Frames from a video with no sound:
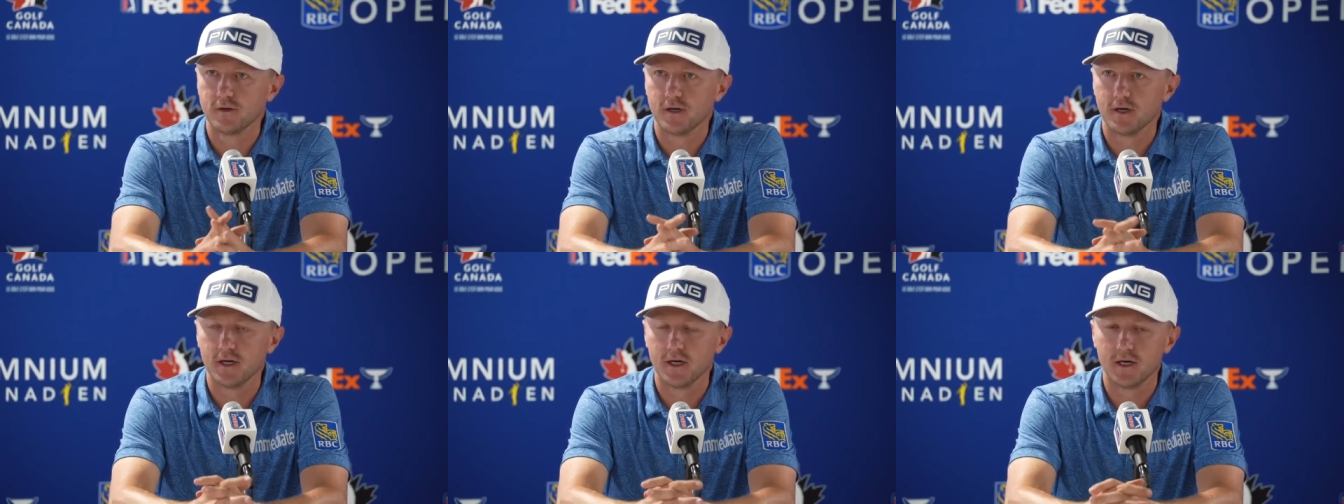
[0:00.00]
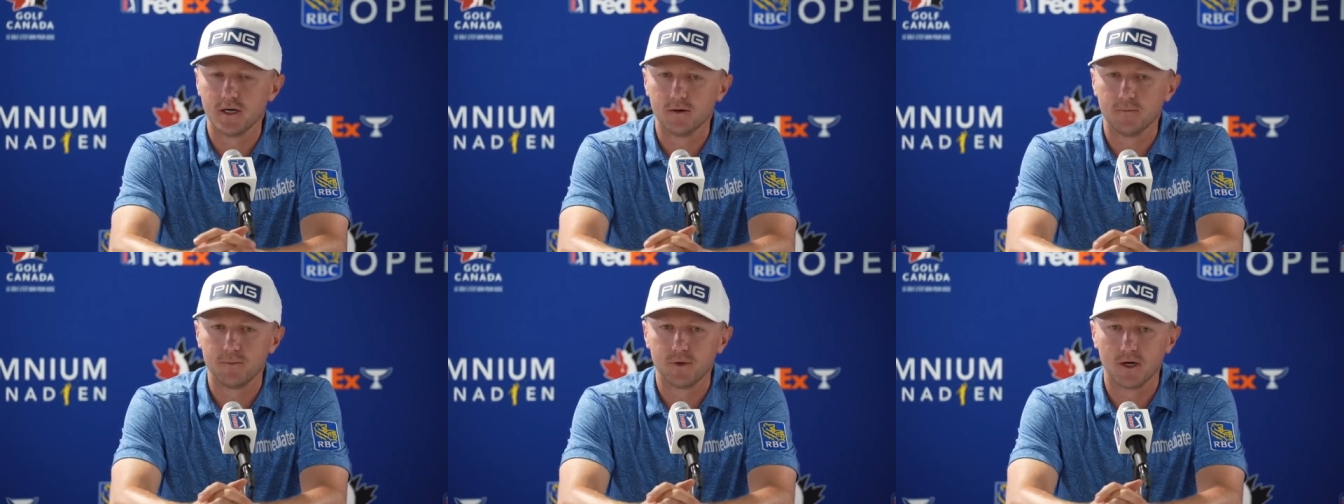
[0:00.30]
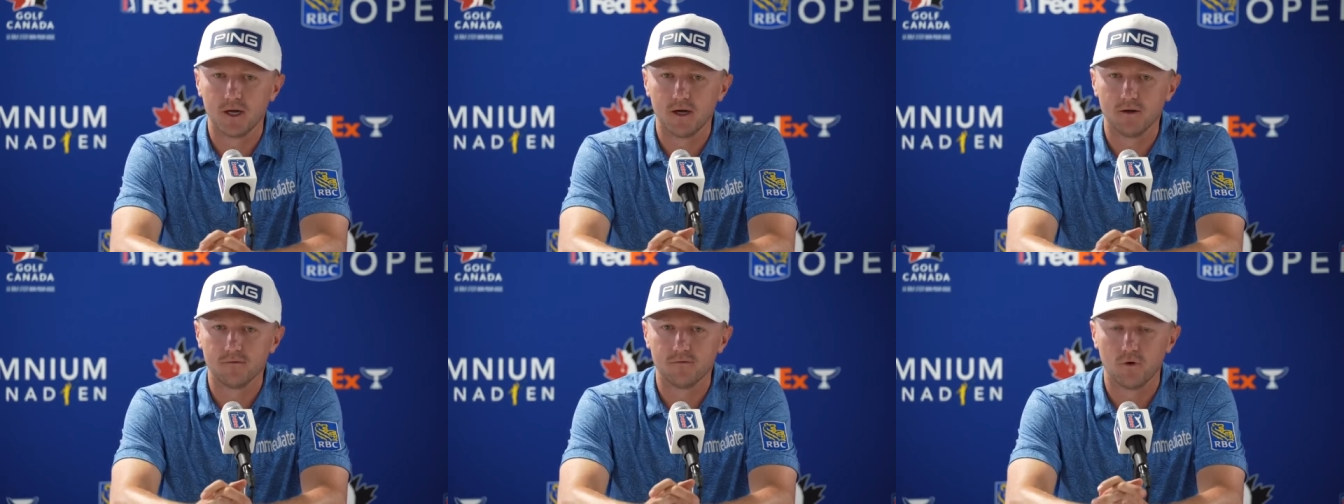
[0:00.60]
But
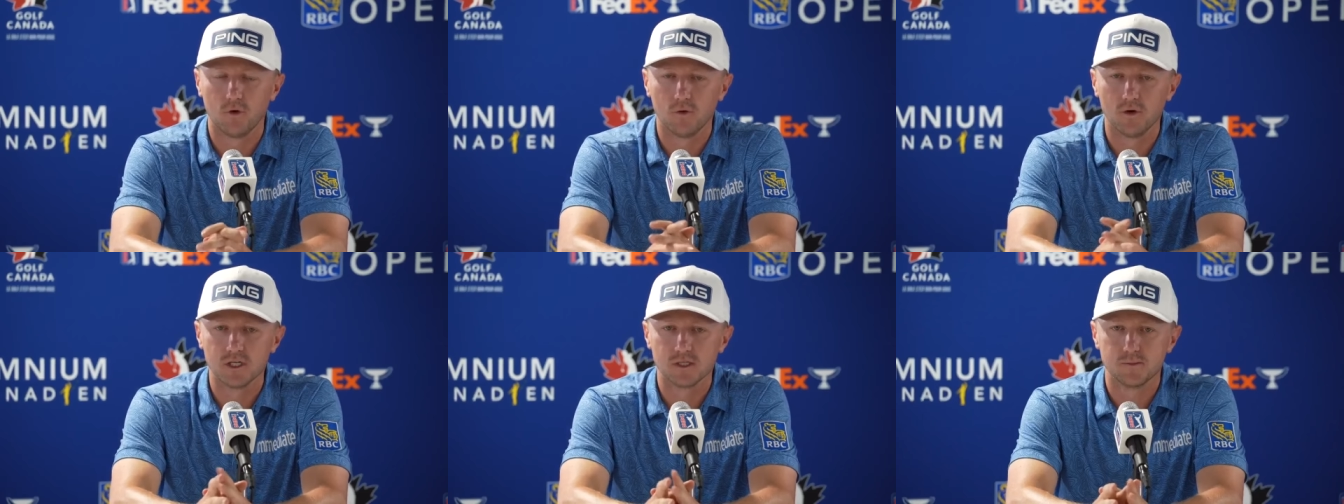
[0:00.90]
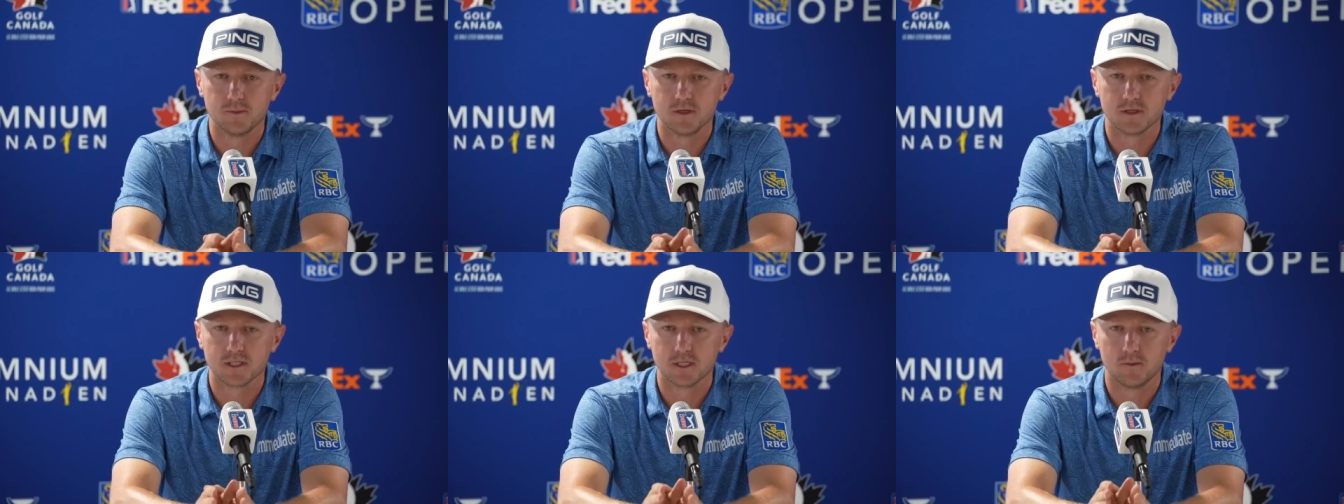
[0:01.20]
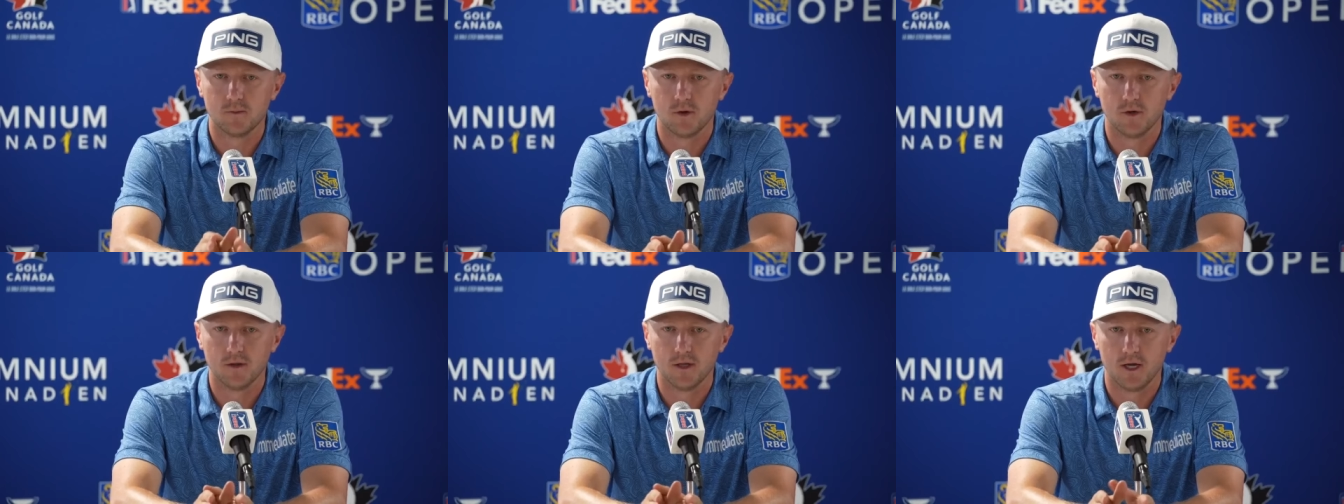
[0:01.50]
I've always been
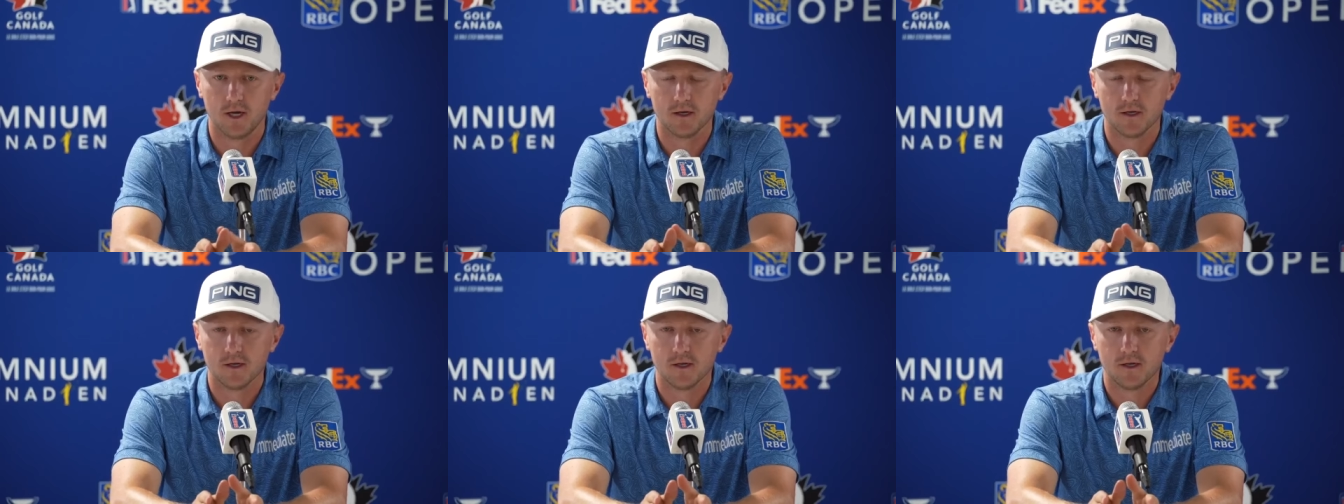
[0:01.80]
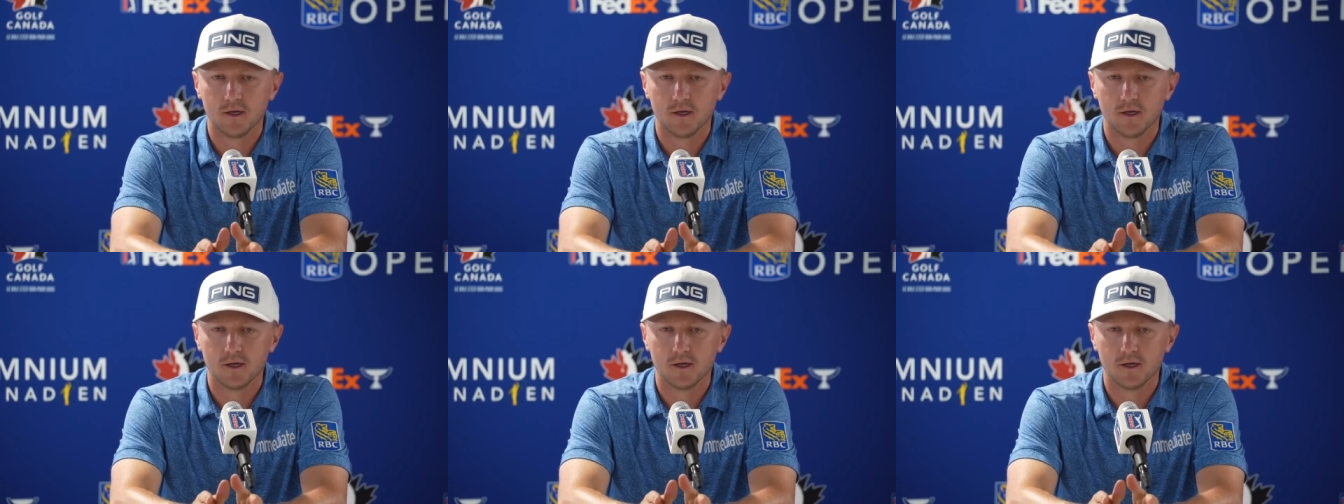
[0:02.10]
someone that,